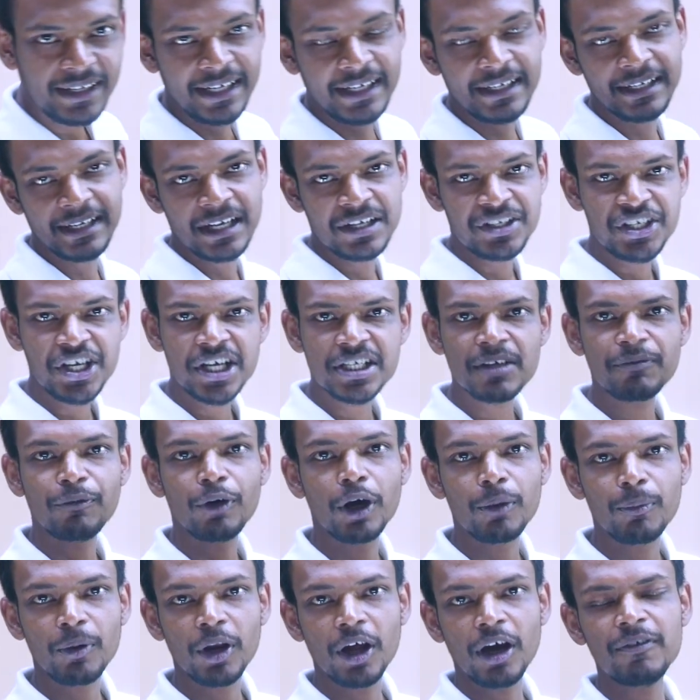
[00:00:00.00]
heat energy has a
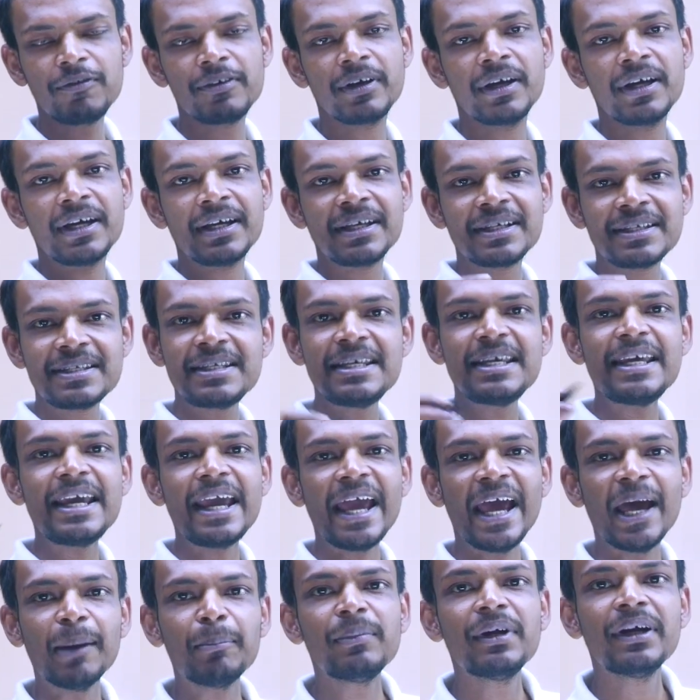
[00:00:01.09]
formula of
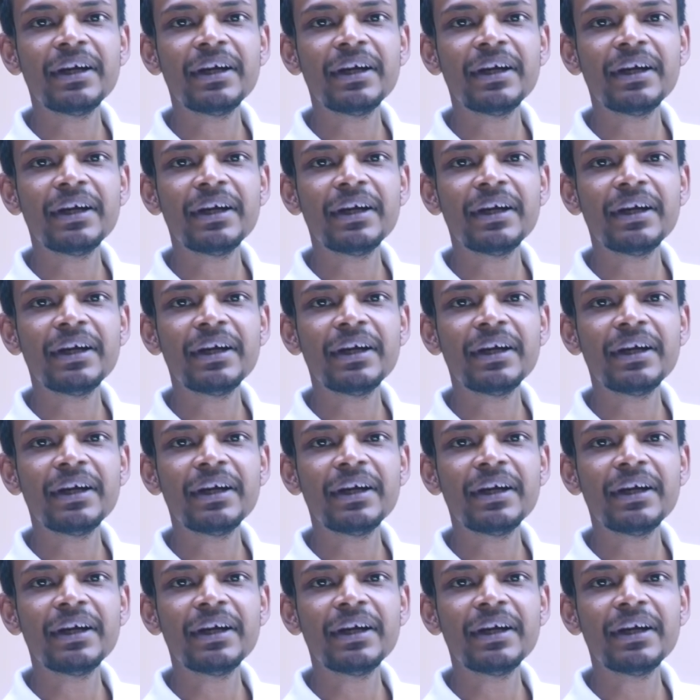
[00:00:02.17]
Cm